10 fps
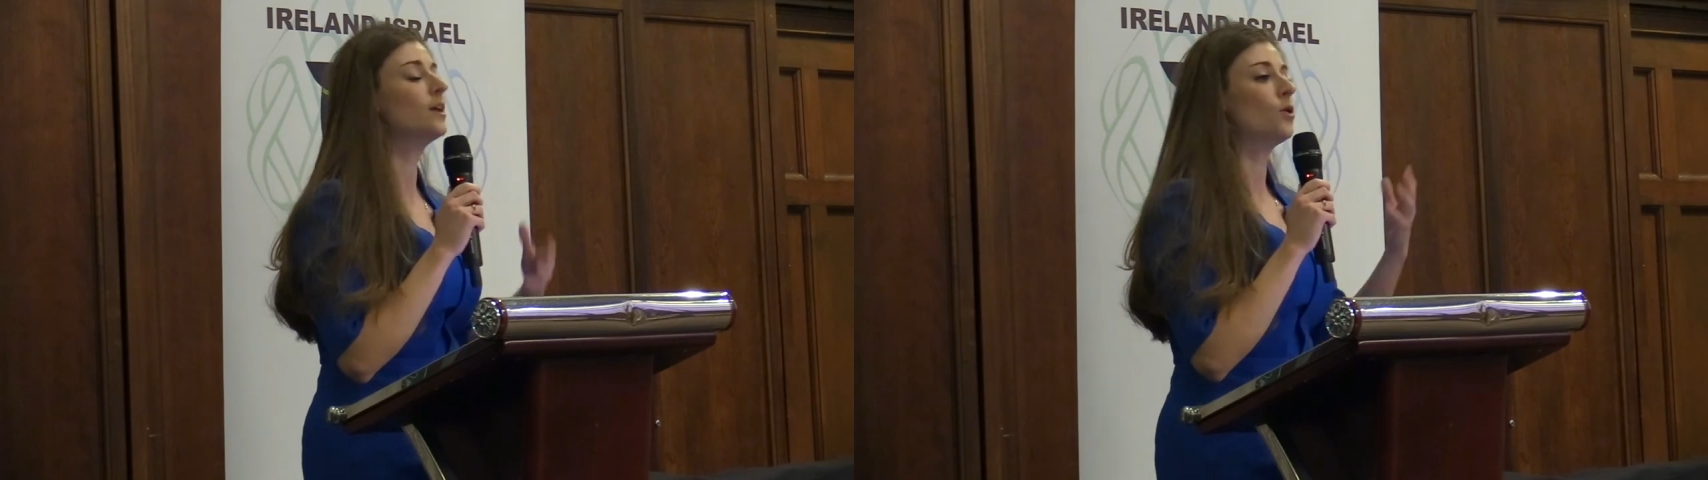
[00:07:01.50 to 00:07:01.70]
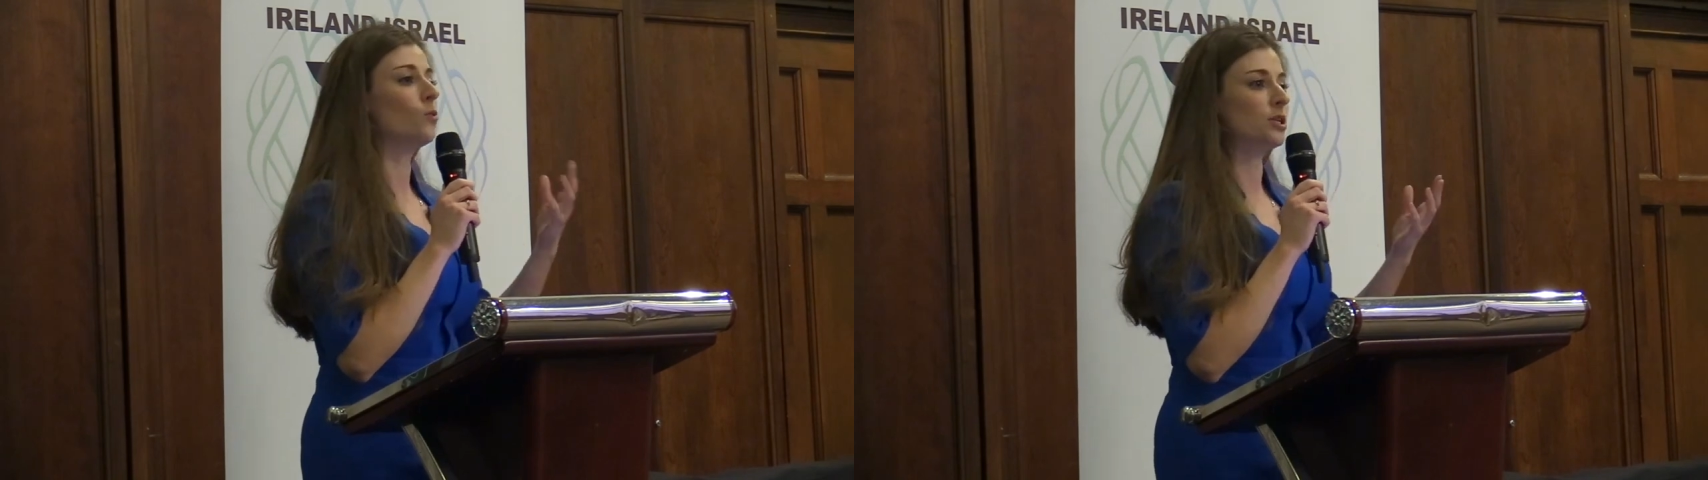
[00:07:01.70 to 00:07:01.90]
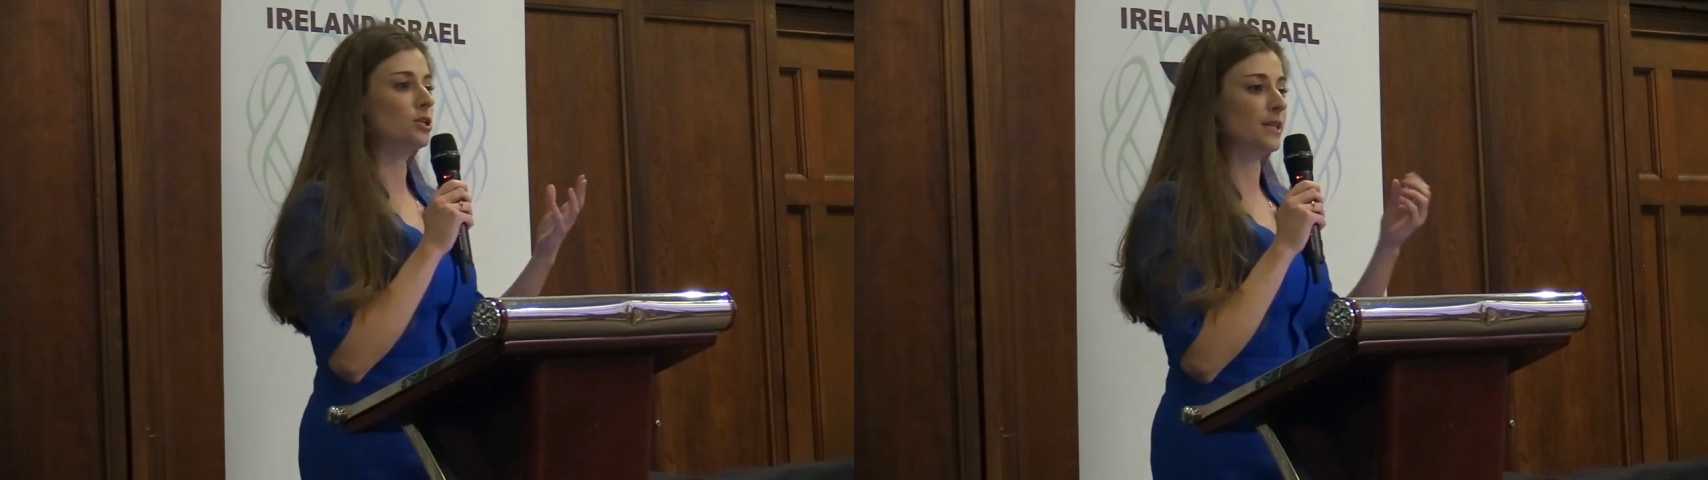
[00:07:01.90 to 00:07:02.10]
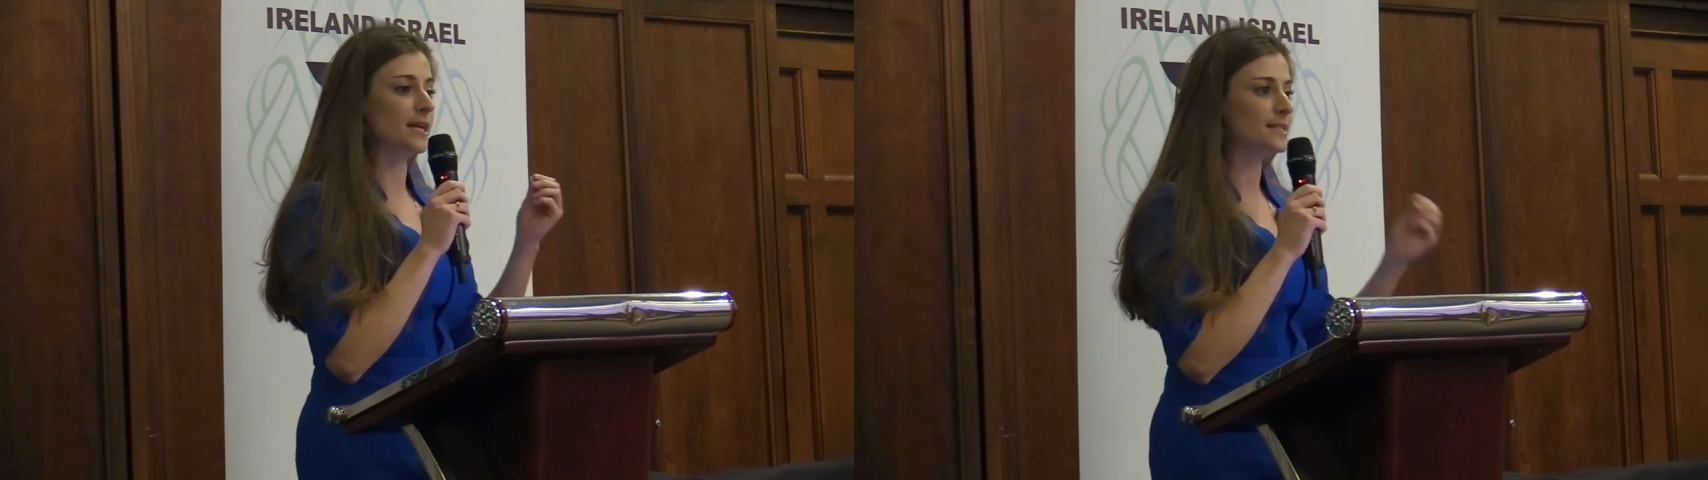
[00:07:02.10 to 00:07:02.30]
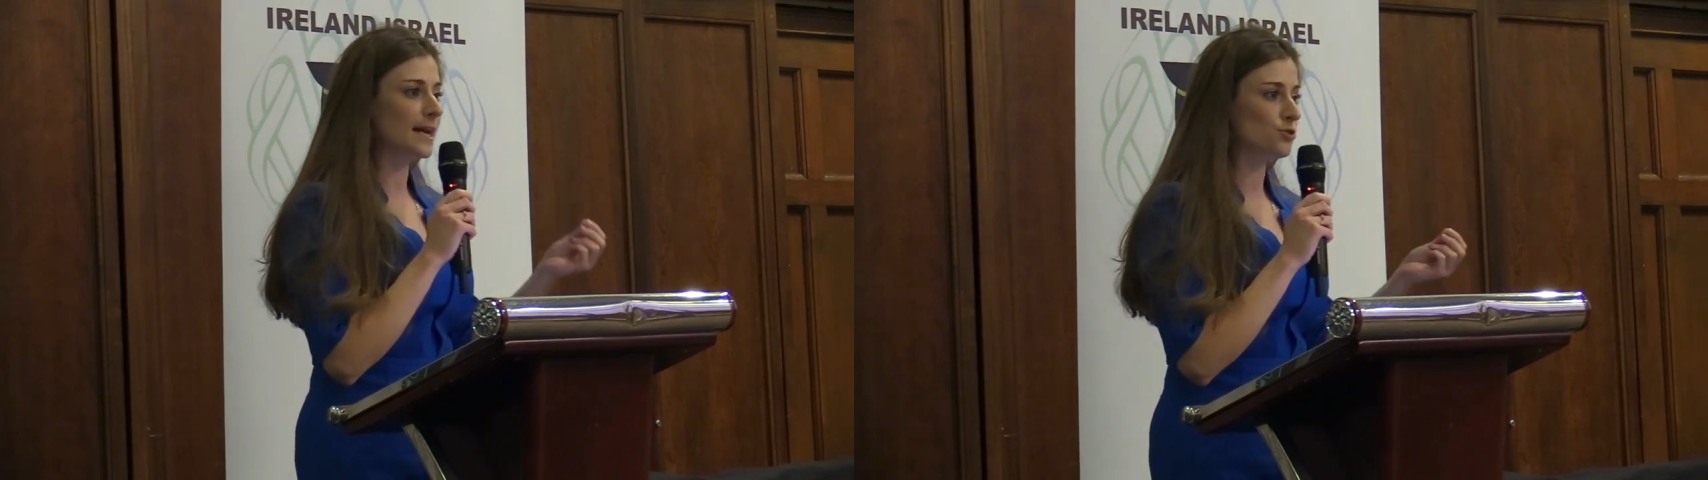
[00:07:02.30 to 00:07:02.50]
which the
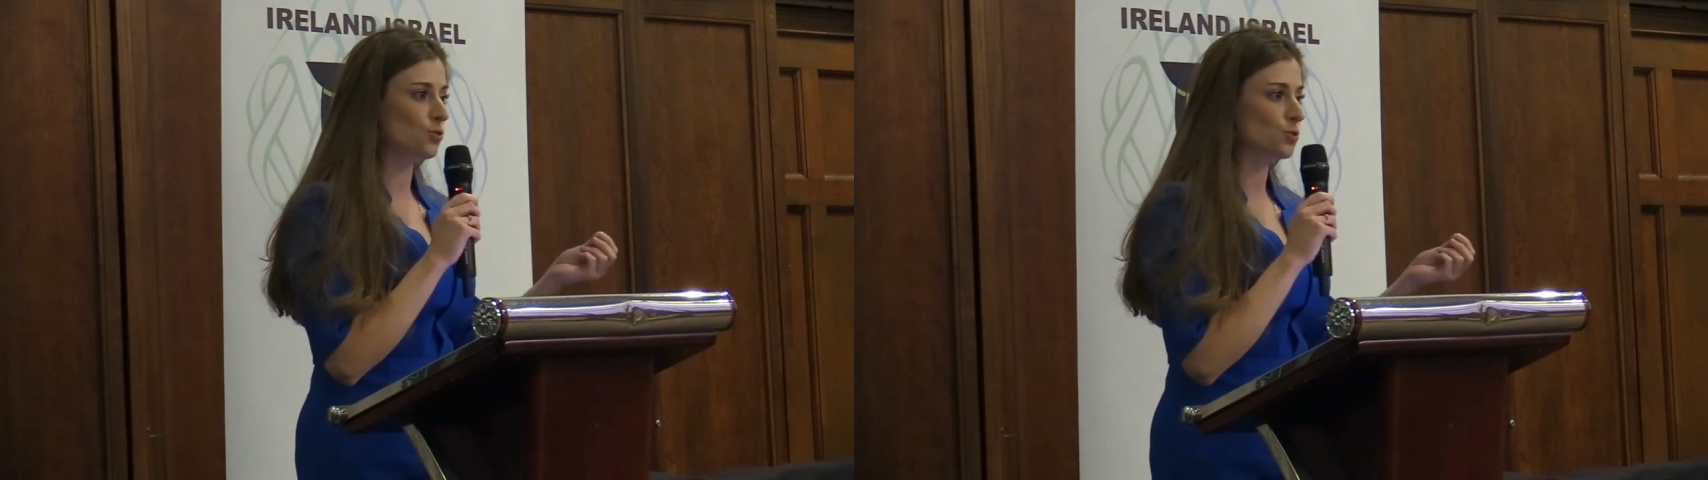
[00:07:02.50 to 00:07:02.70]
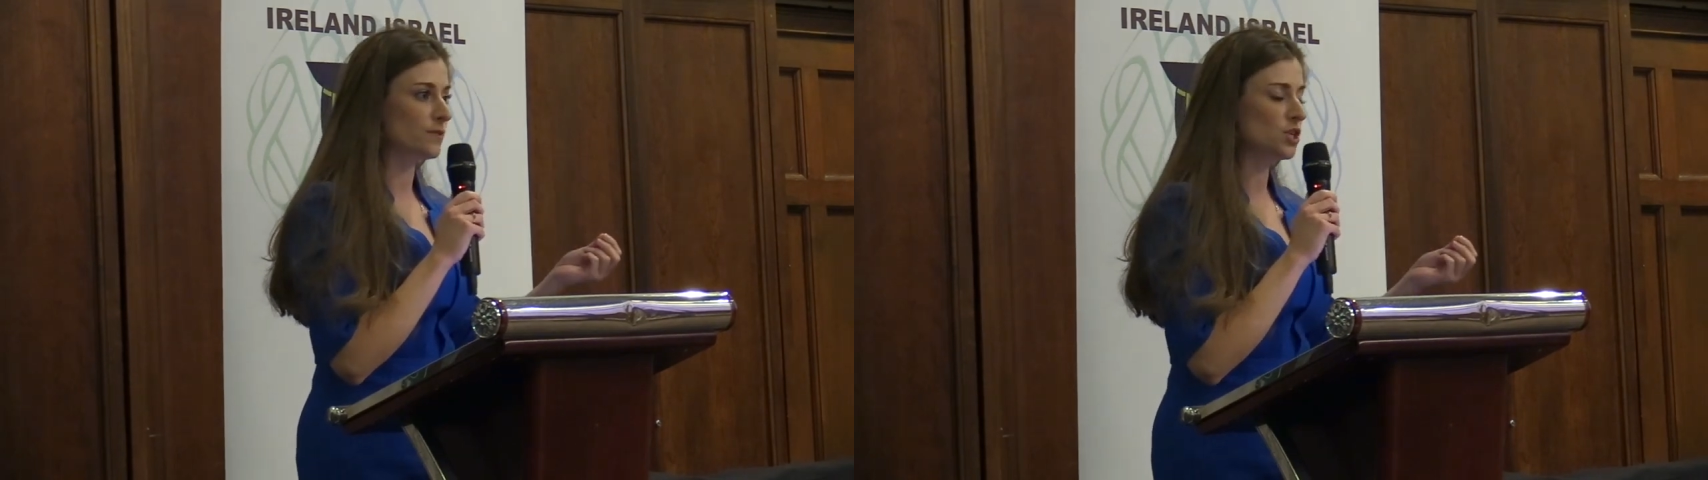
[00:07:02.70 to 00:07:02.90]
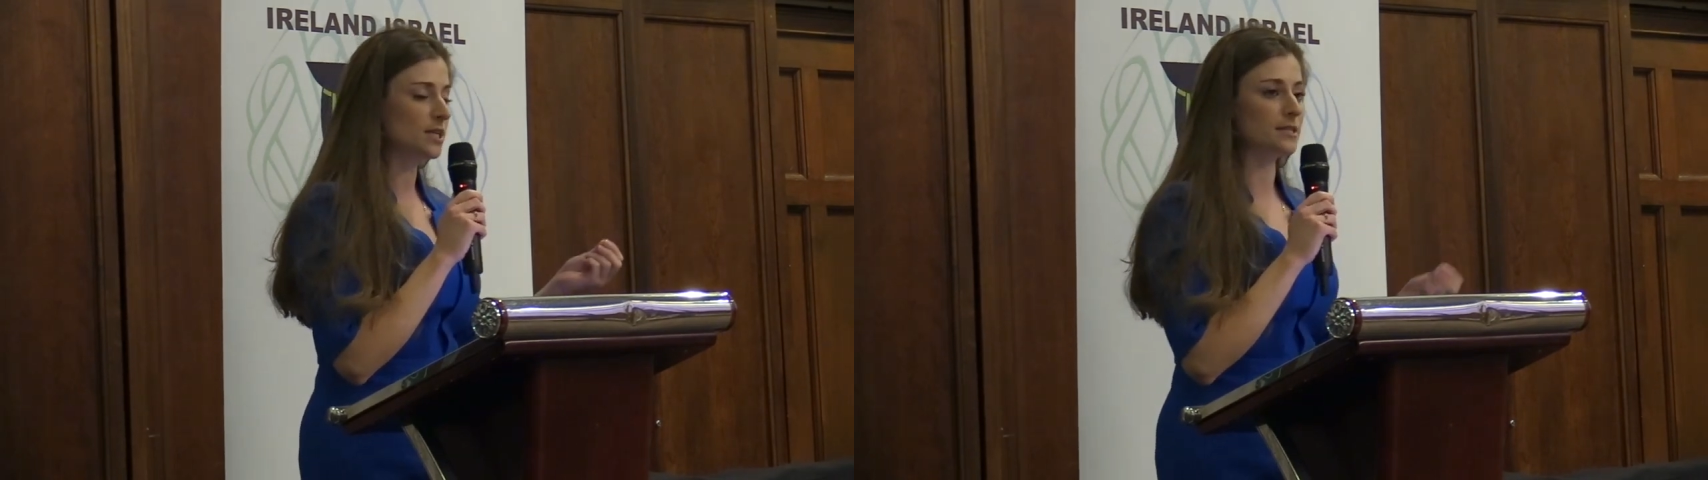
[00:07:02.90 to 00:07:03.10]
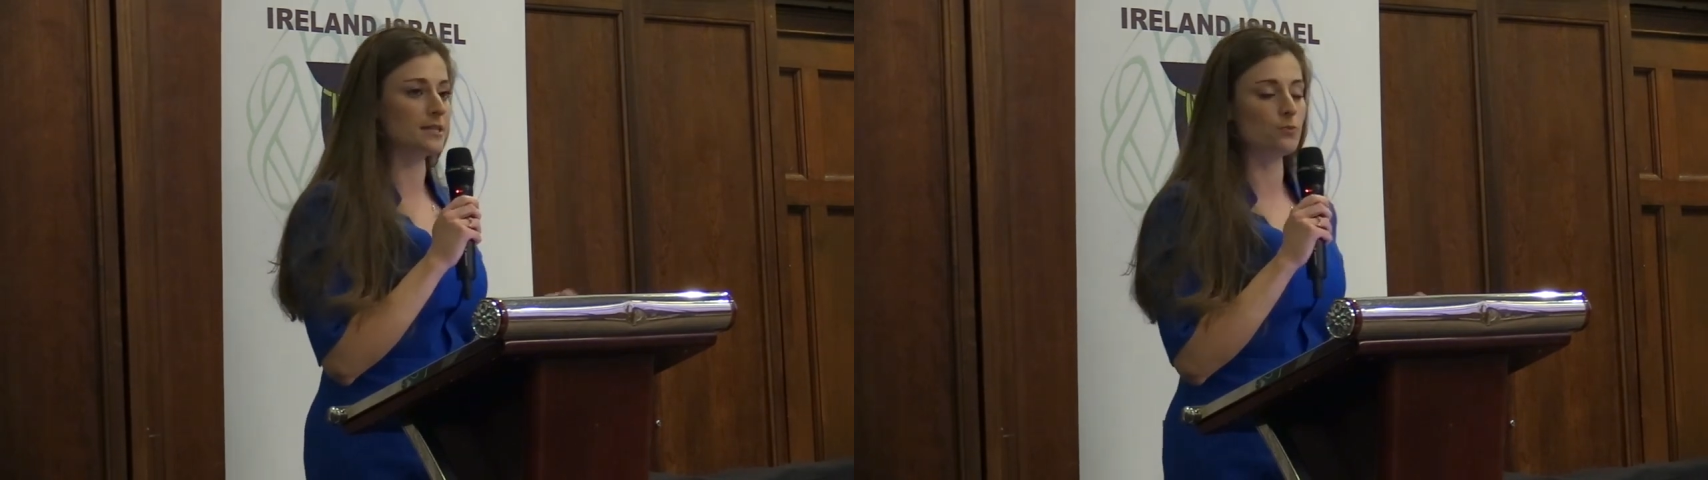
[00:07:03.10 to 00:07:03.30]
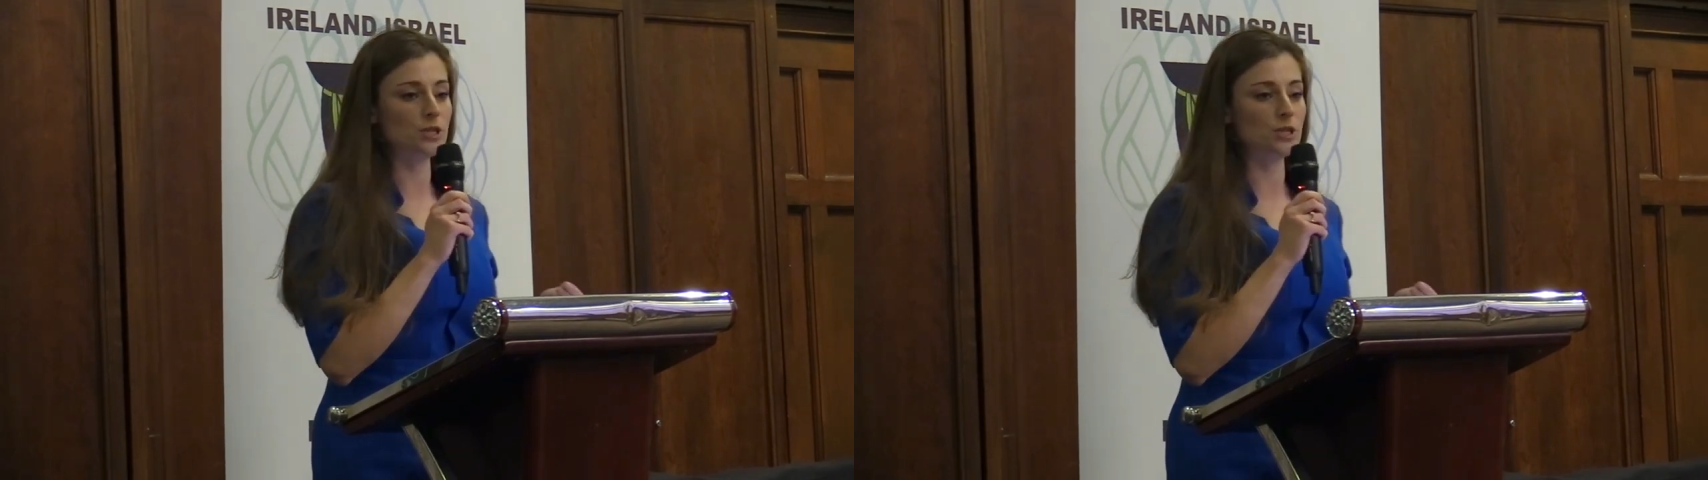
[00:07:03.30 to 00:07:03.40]
International Court of Justice,